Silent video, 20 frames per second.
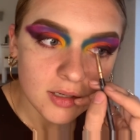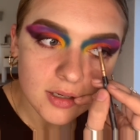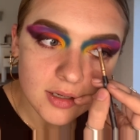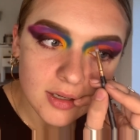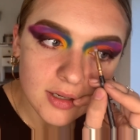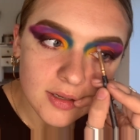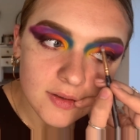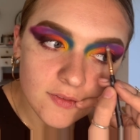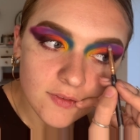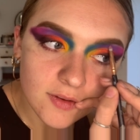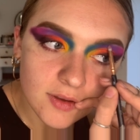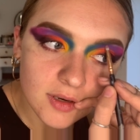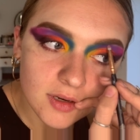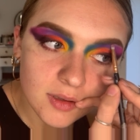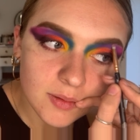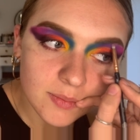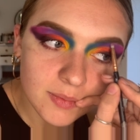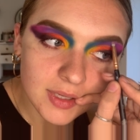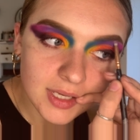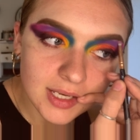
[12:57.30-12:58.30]
is
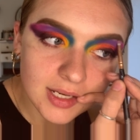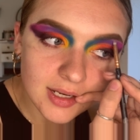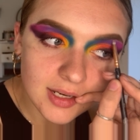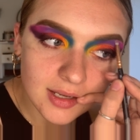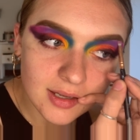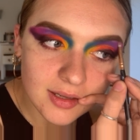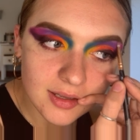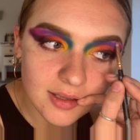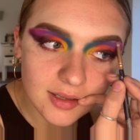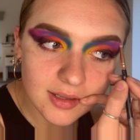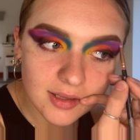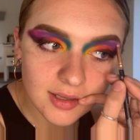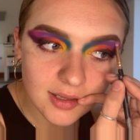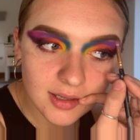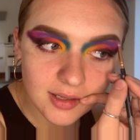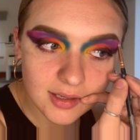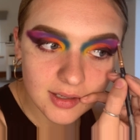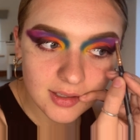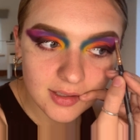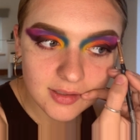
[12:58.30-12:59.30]
gonna be
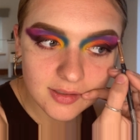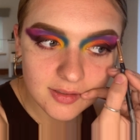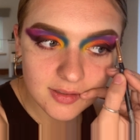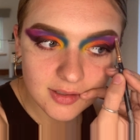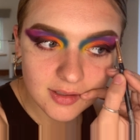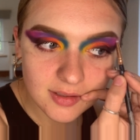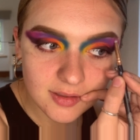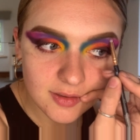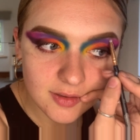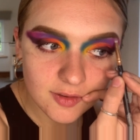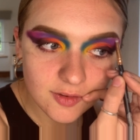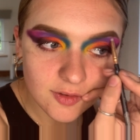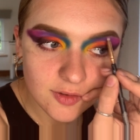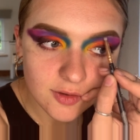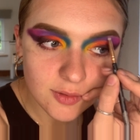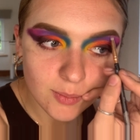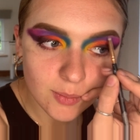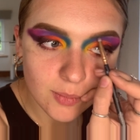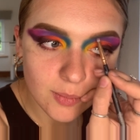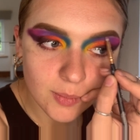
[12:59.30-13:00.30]
nice and
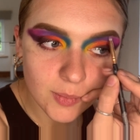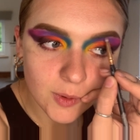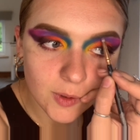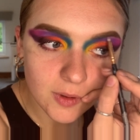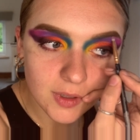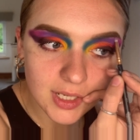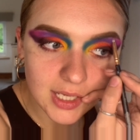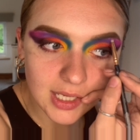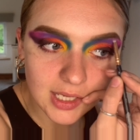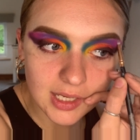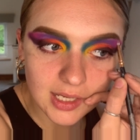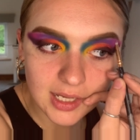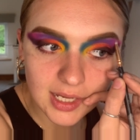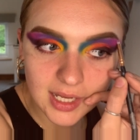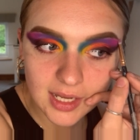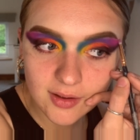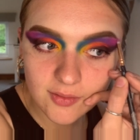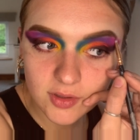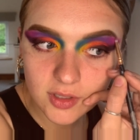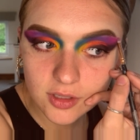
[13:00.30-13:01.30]
smoky,
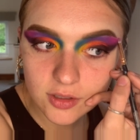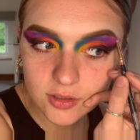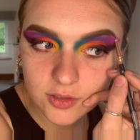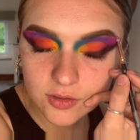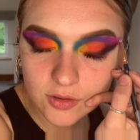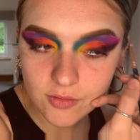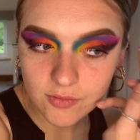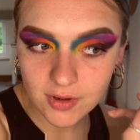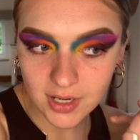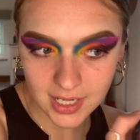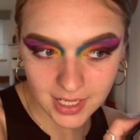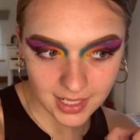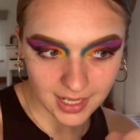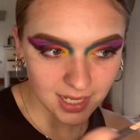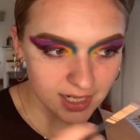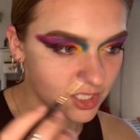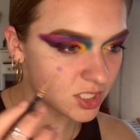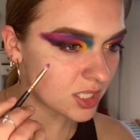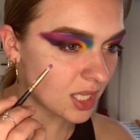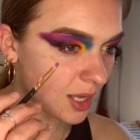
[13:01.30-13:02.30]
even though there's not really an
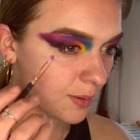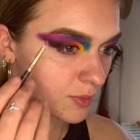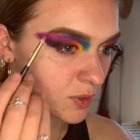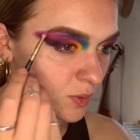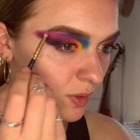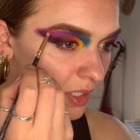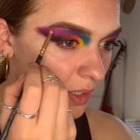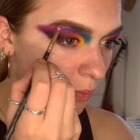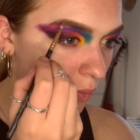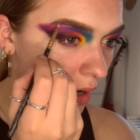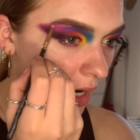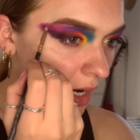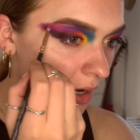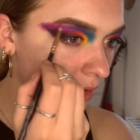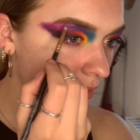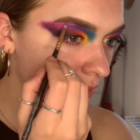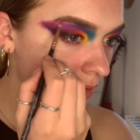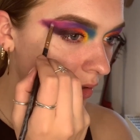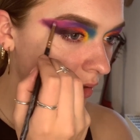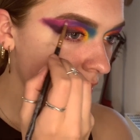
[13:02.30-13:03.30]
edge there between the brow.